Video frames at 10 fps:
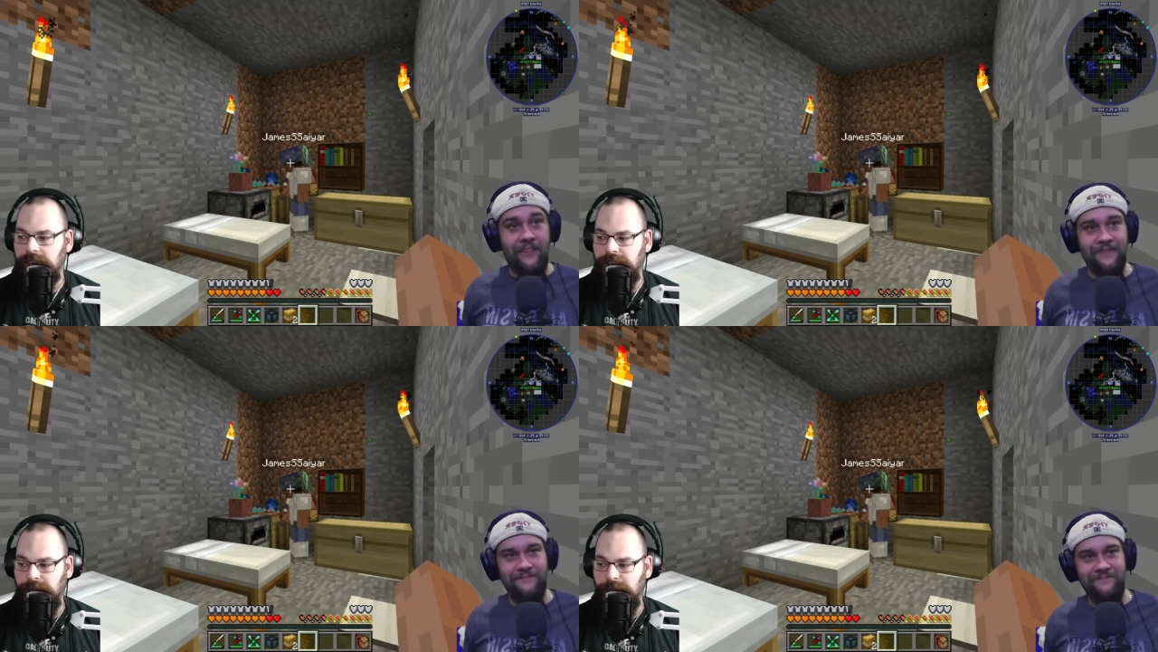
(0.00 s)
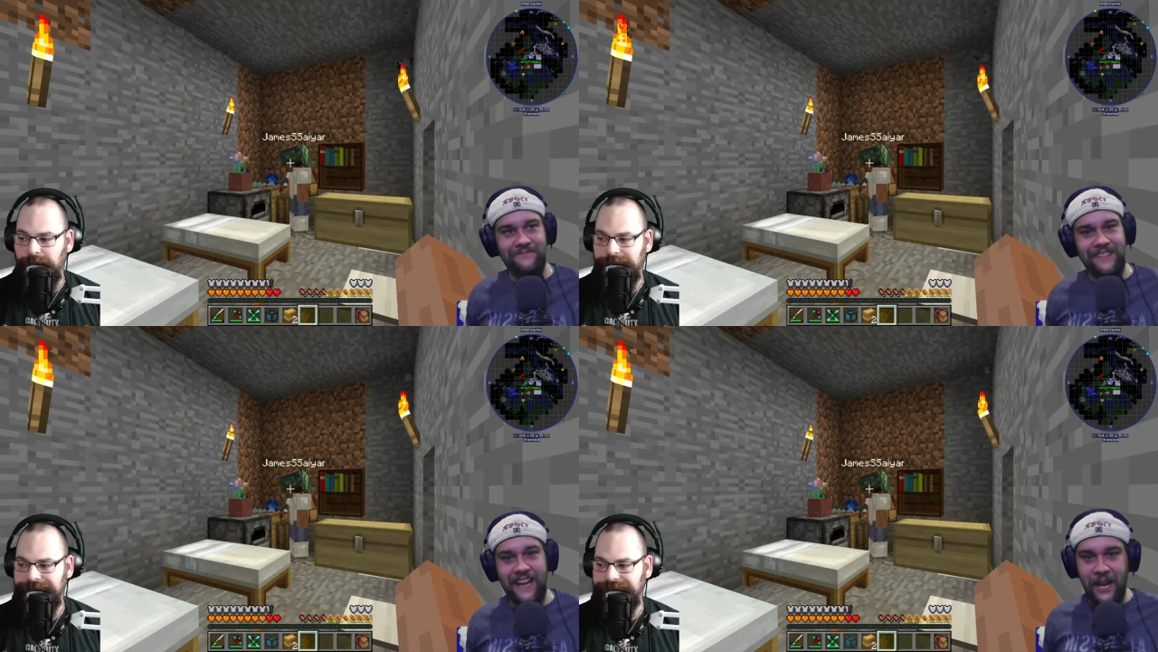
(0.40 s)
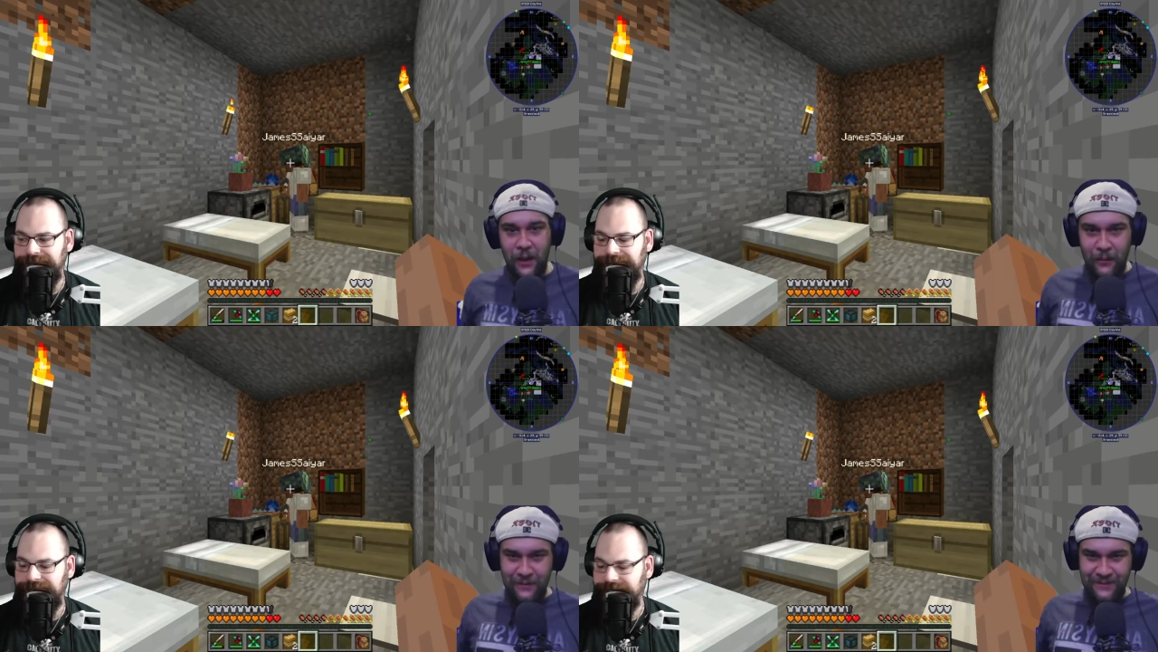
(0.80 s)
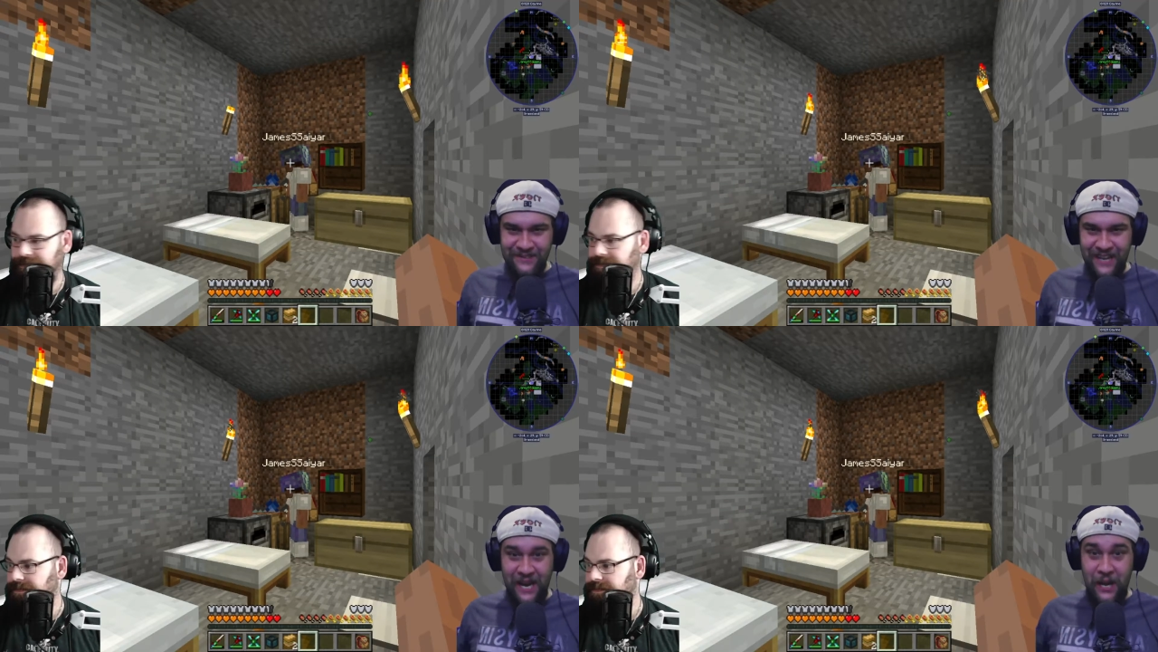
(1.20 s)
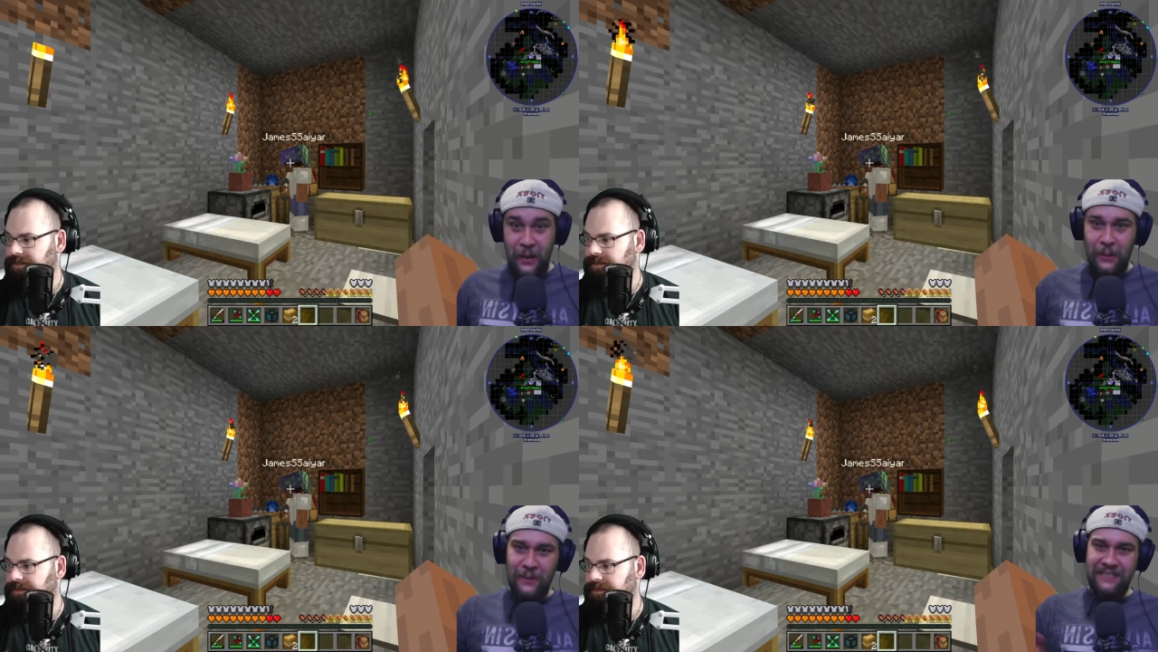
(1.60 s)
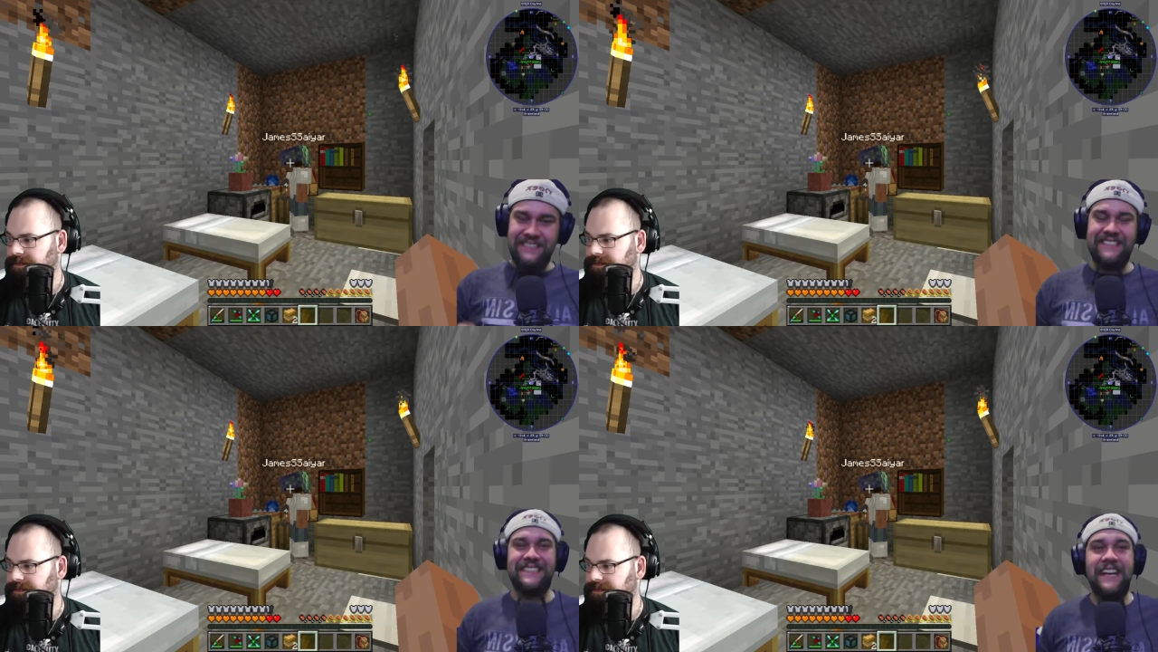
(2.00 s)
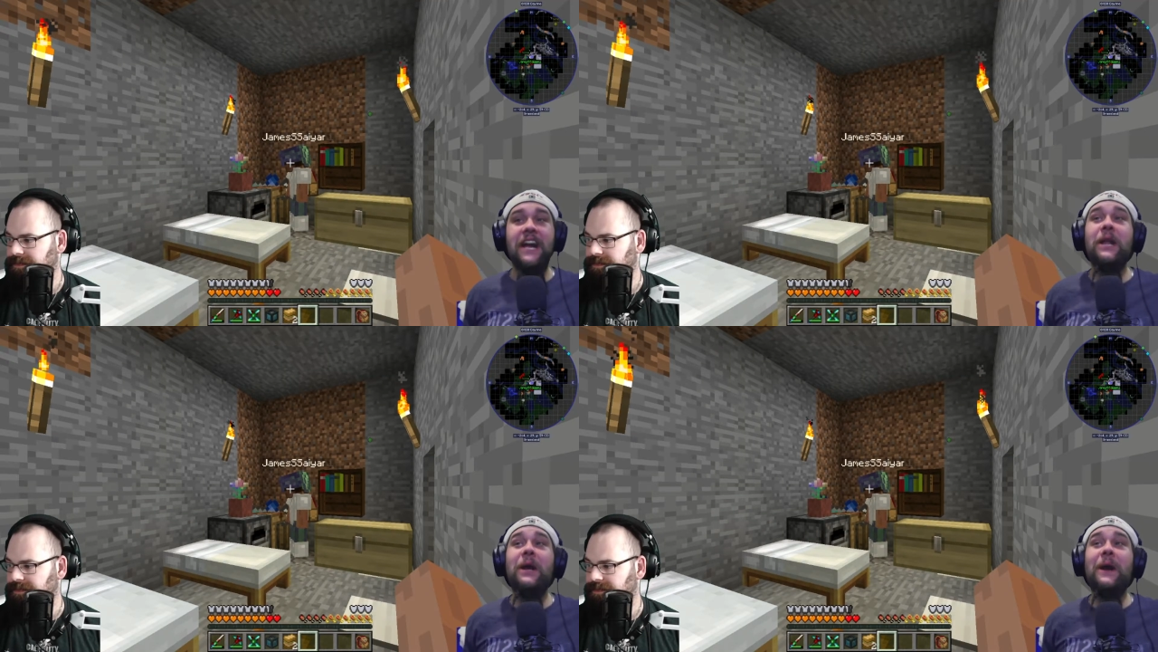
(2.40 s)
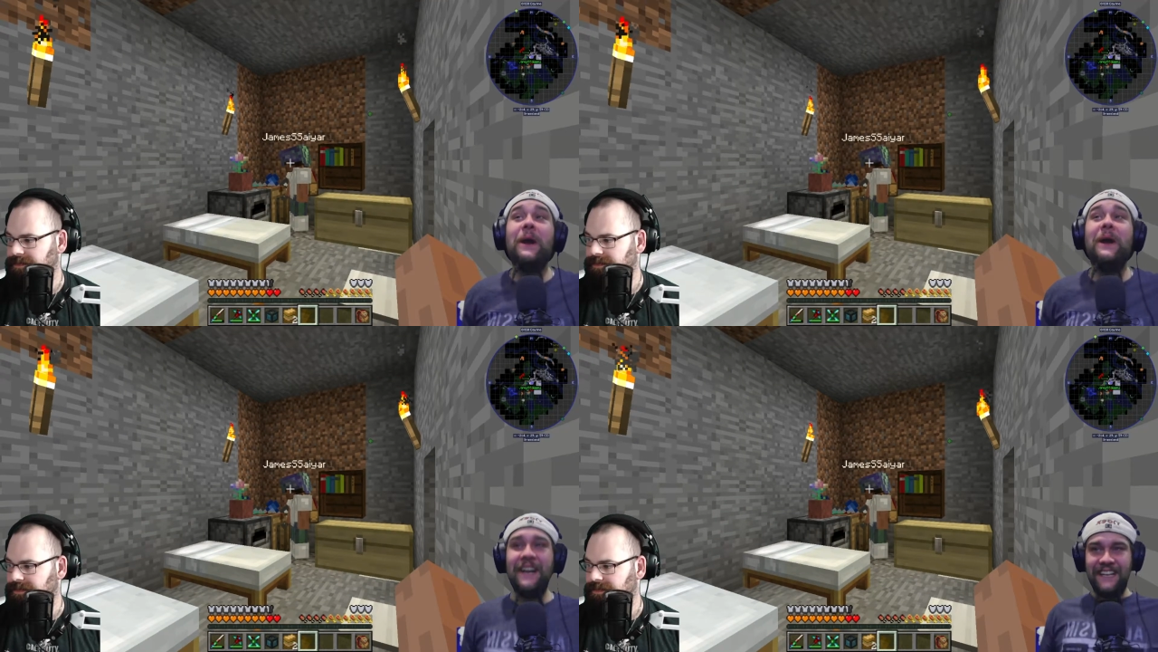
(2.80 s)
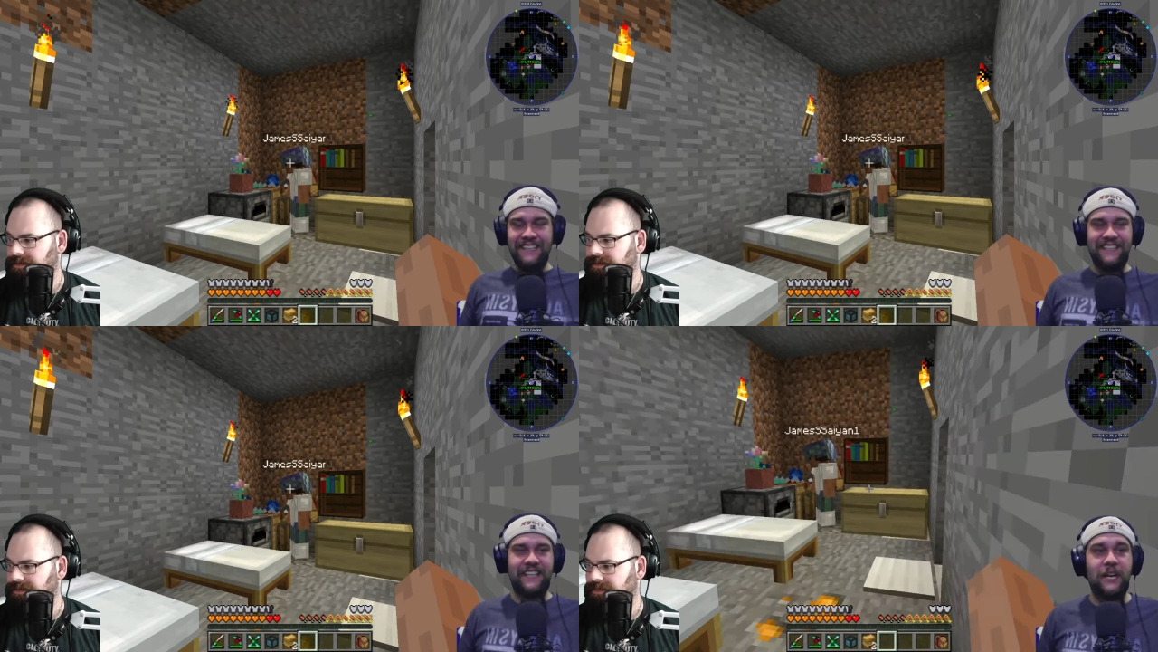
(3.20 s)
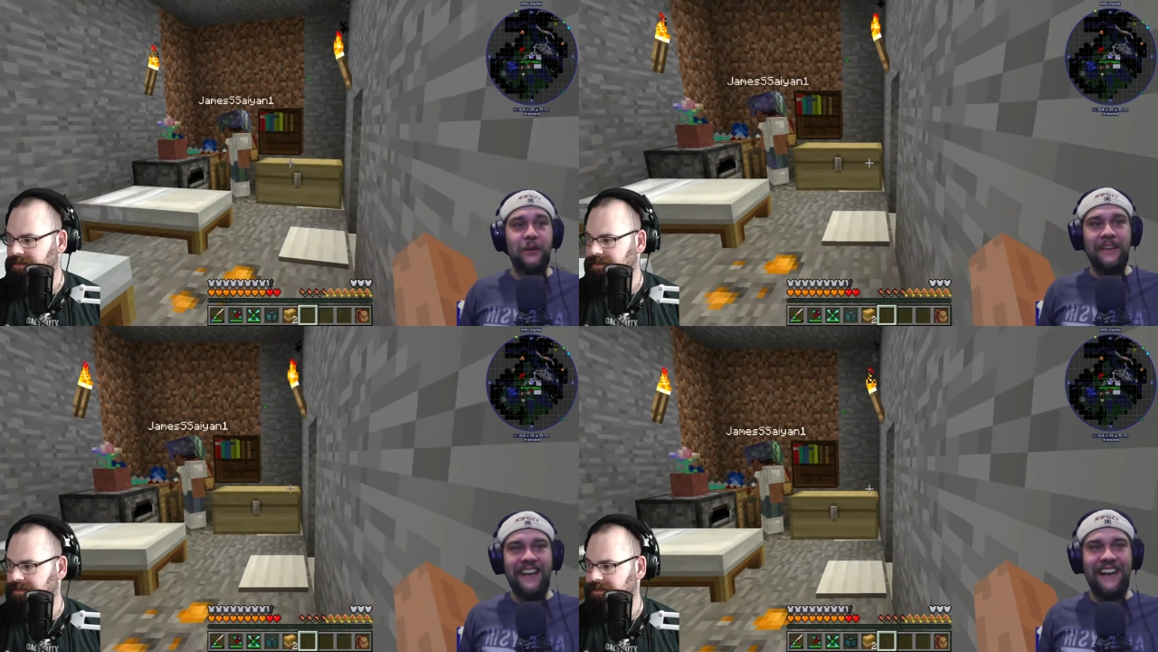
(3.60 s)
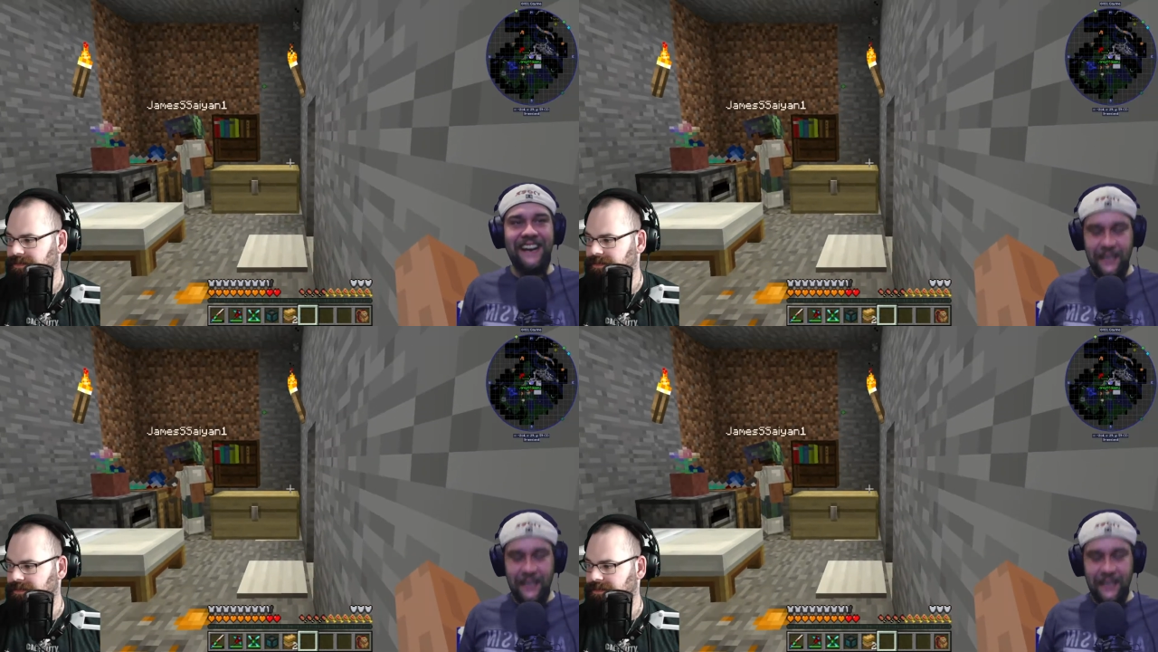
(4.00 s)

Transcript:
Speaker 1: Welcome. Hello. Hello. Hello. Hello. Are you there?